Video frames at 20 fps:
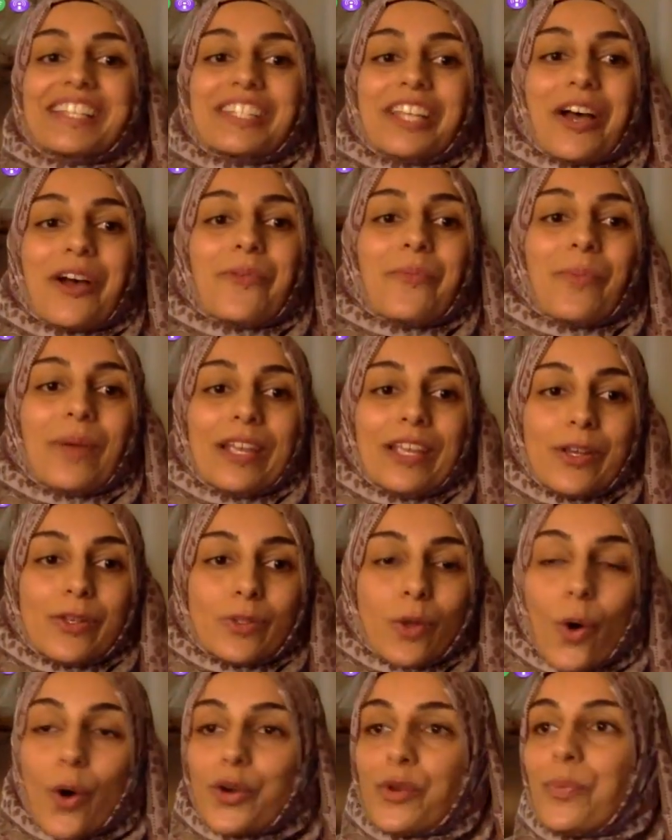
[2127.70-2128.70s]
So we
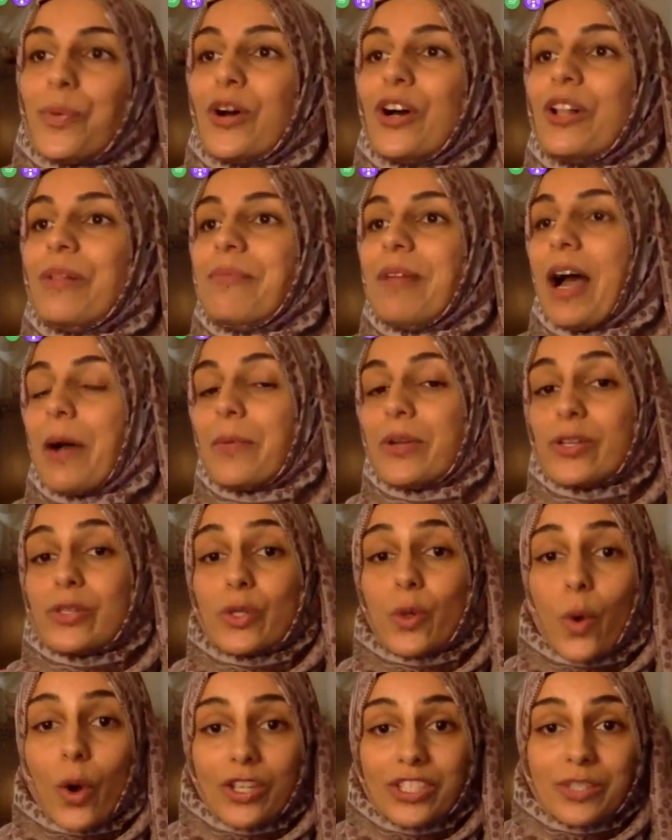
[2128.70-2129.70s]
use Audible and we
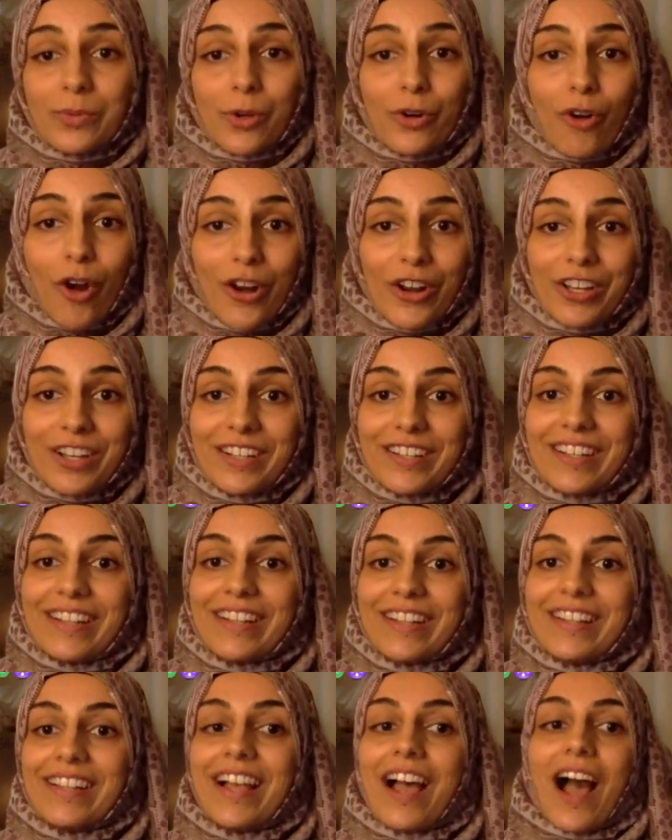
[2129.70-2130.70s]
use Quantum
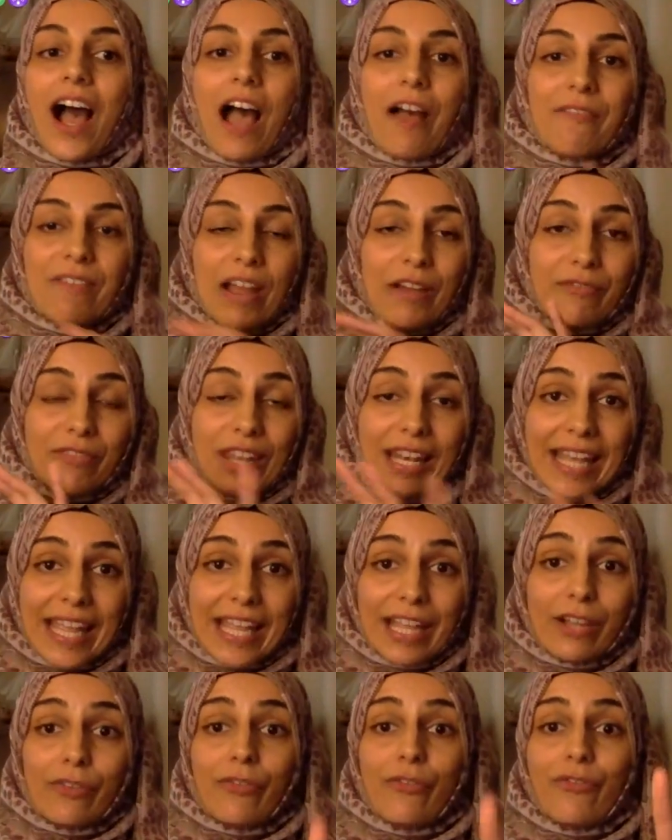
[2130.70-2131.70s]
Chronicle. I've left the
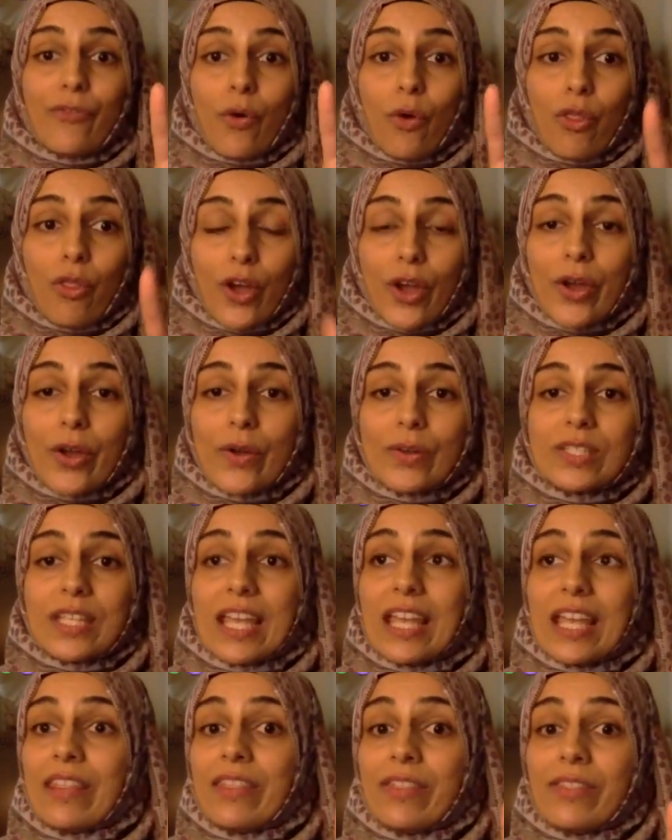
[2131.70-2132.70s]
link for those
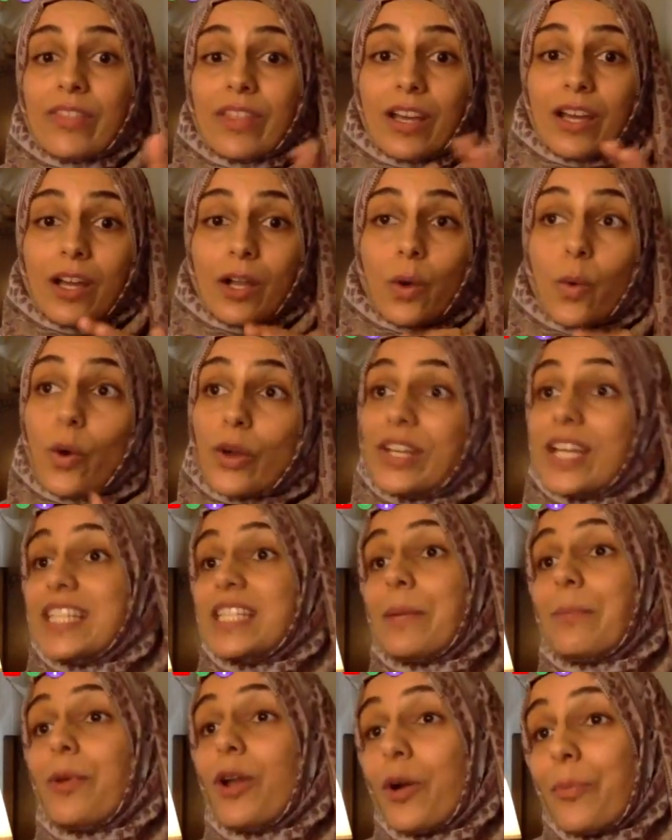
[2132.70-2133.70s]
in the
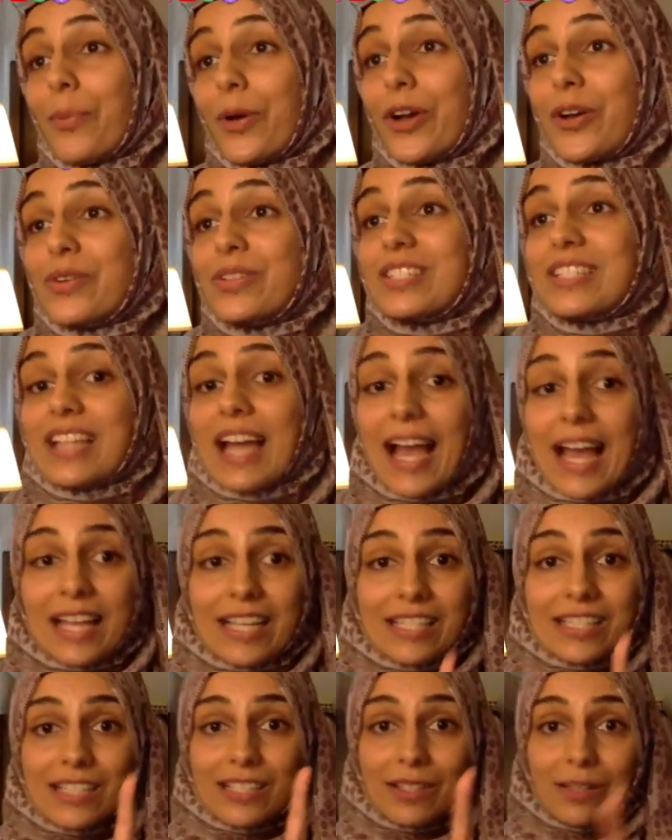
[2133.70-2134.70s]
coordinating blog post
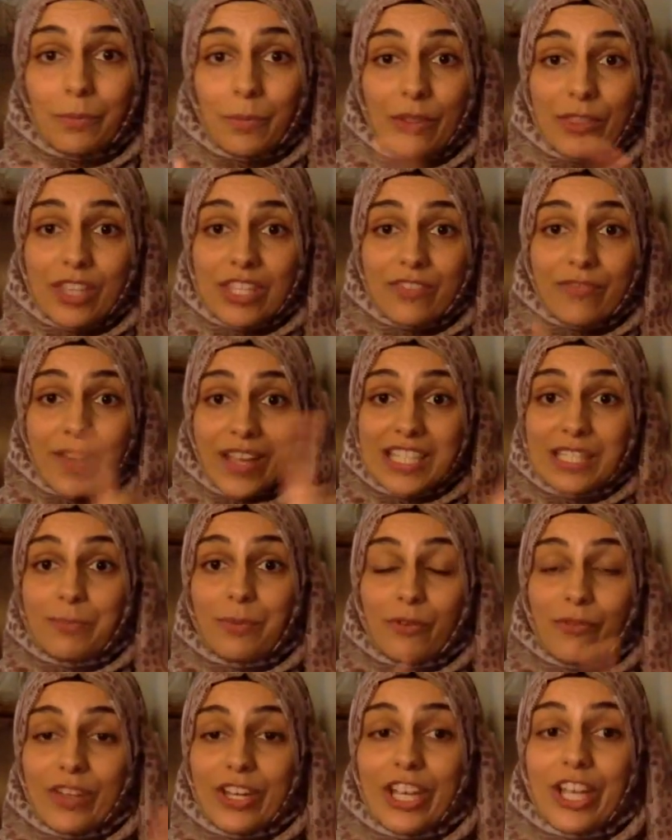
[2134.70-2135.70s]
and with this
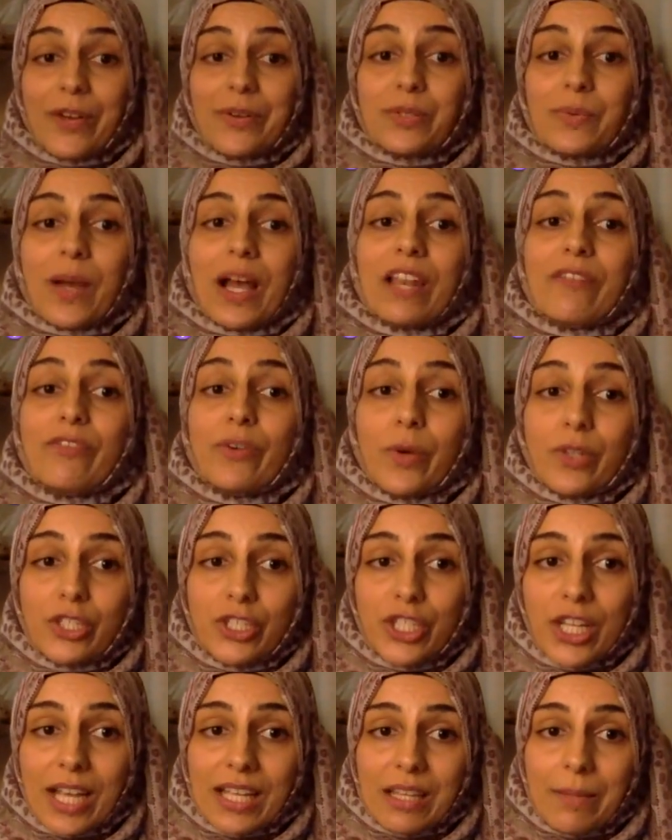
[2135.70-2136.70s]
Facebook video as well if you want
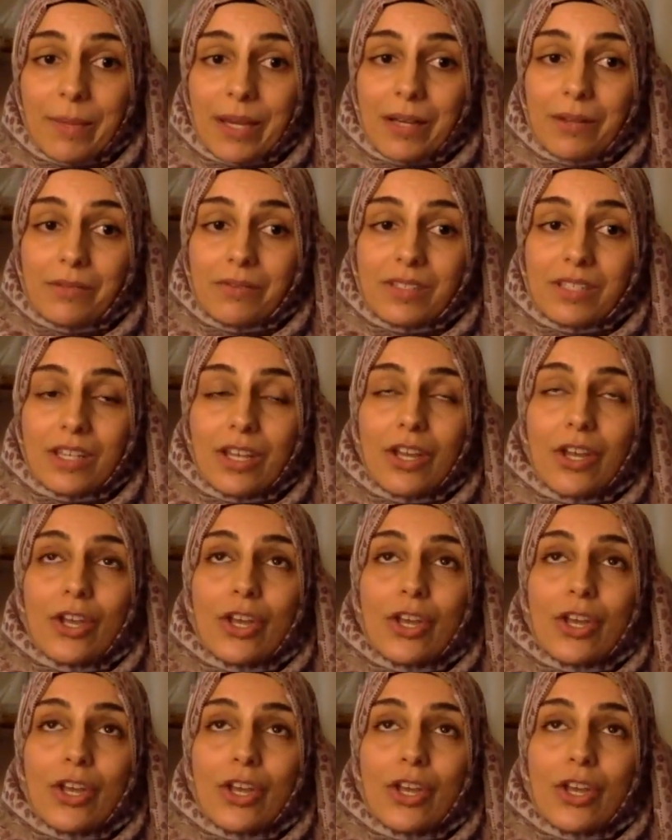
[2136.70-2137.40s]
to check them out.